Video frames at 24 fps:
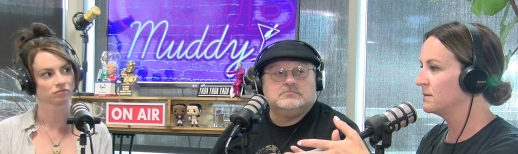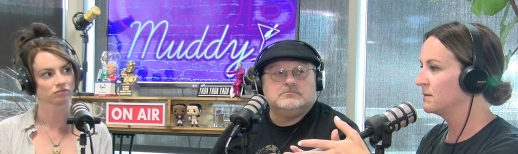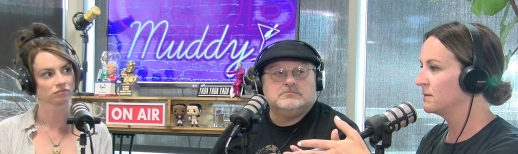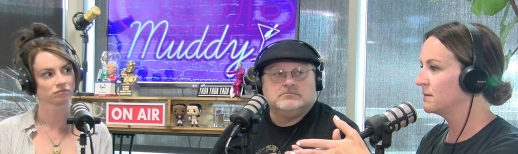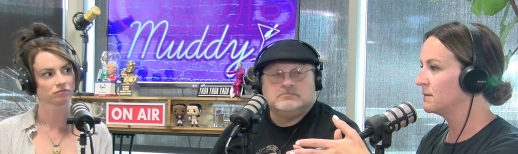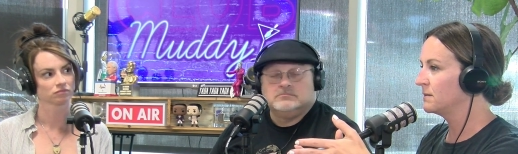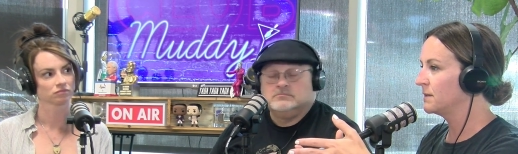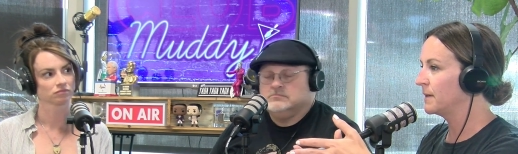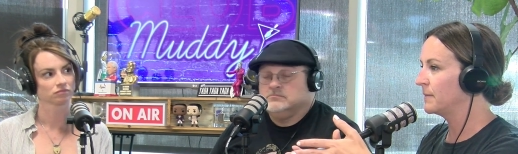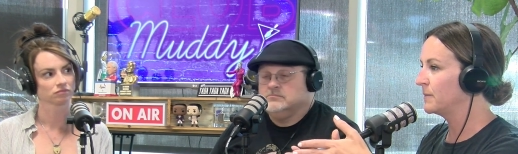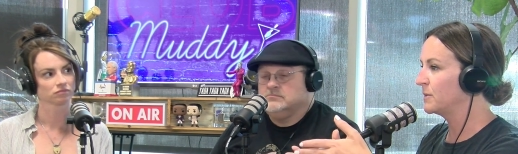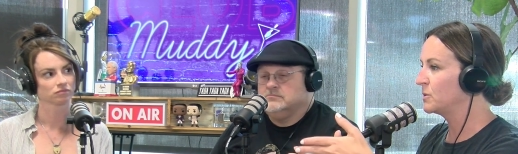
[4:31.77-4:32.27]

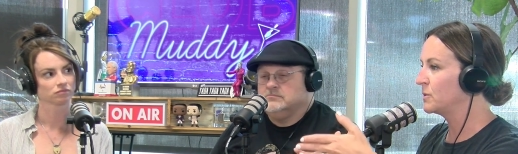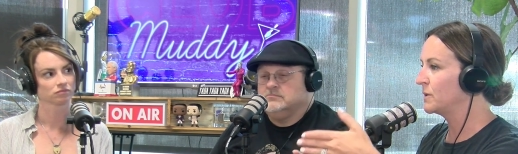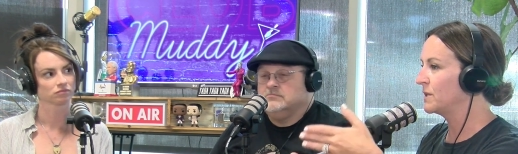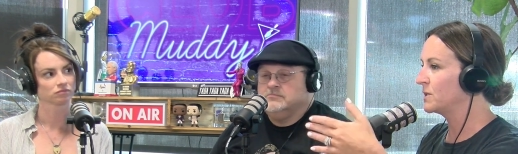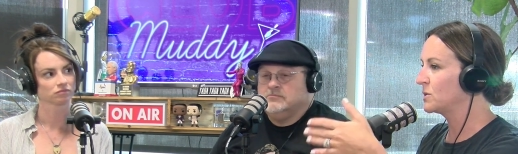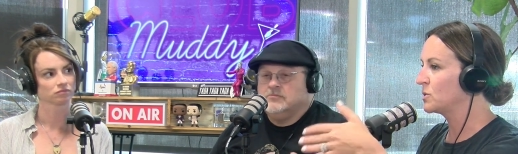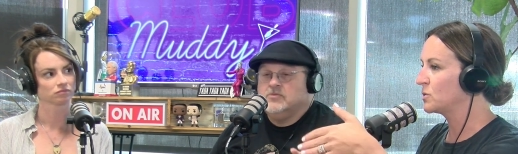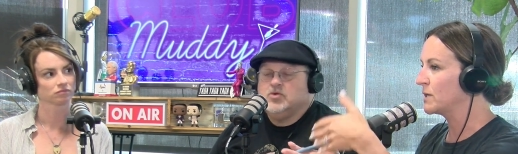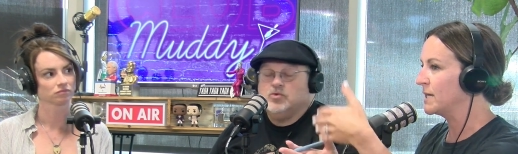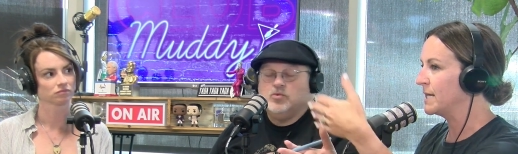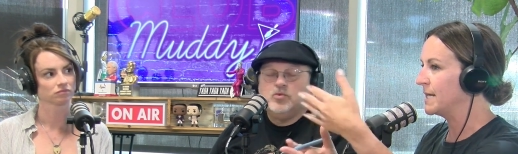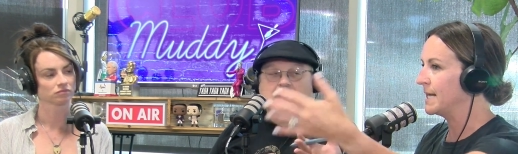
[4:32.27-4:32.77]
Speaker 1: mm-hmm. in between the
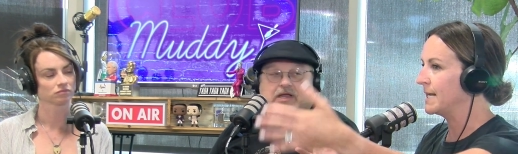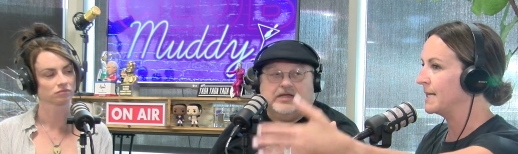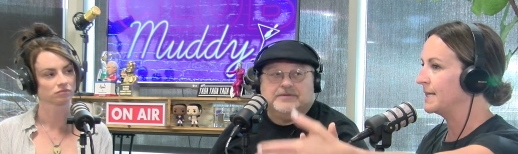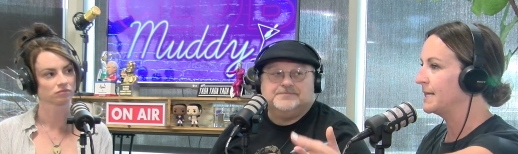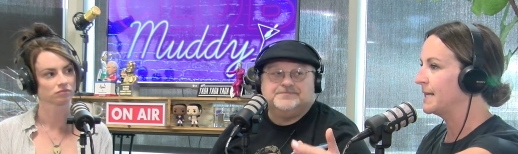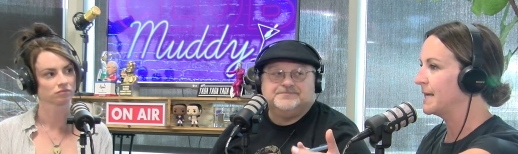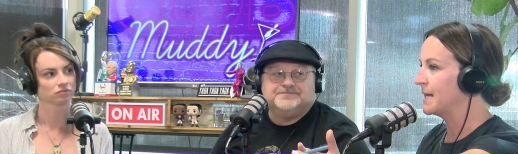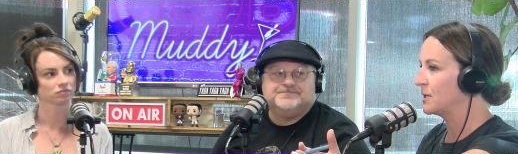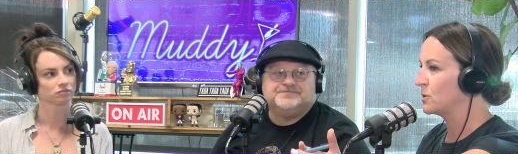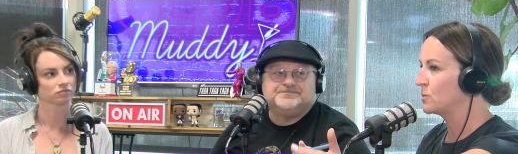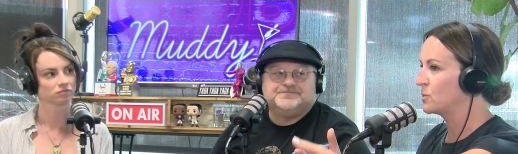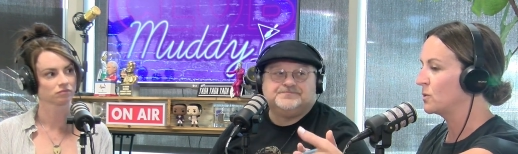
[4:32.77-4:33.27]
street right. and the
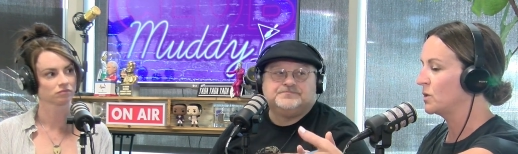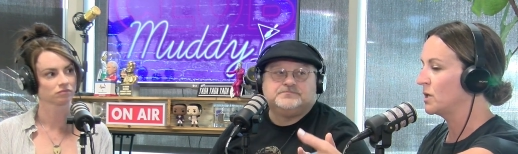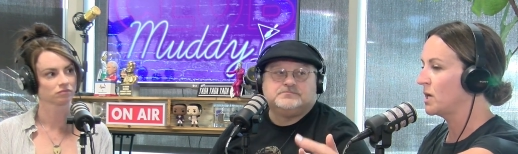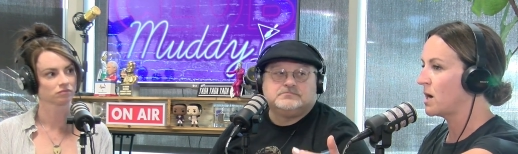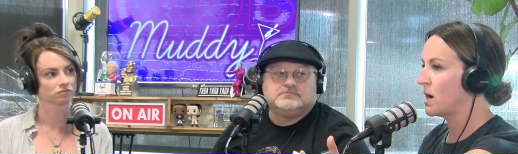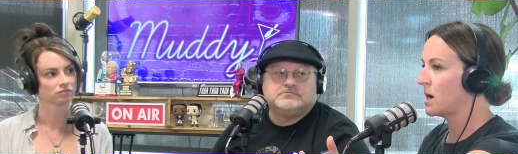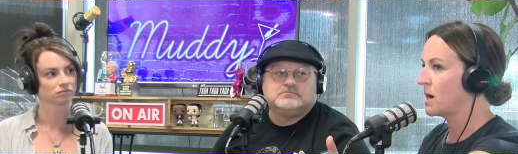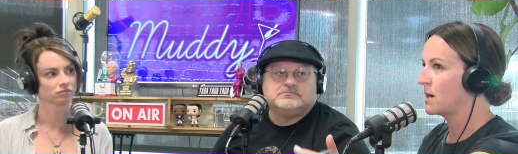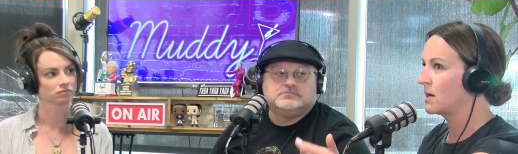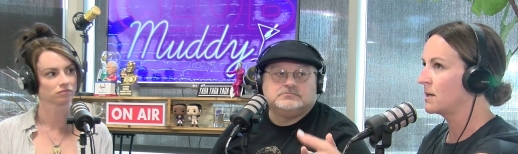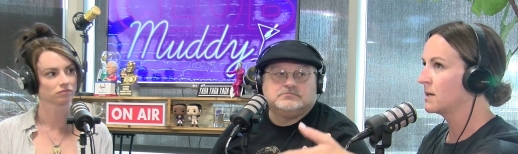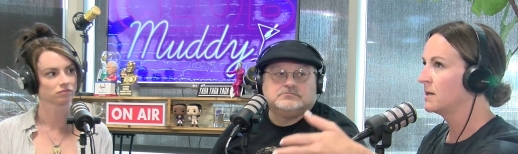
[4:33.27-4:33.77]
actual
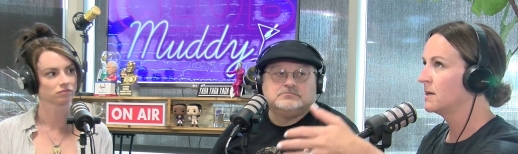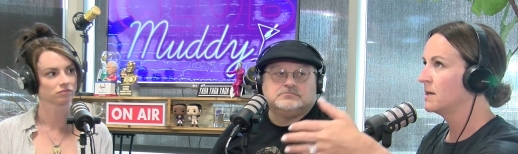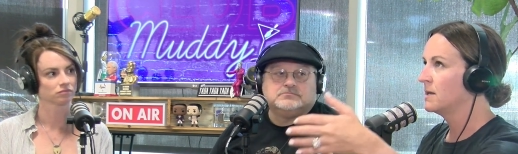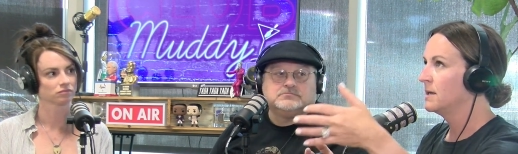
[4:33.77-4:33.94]
yard.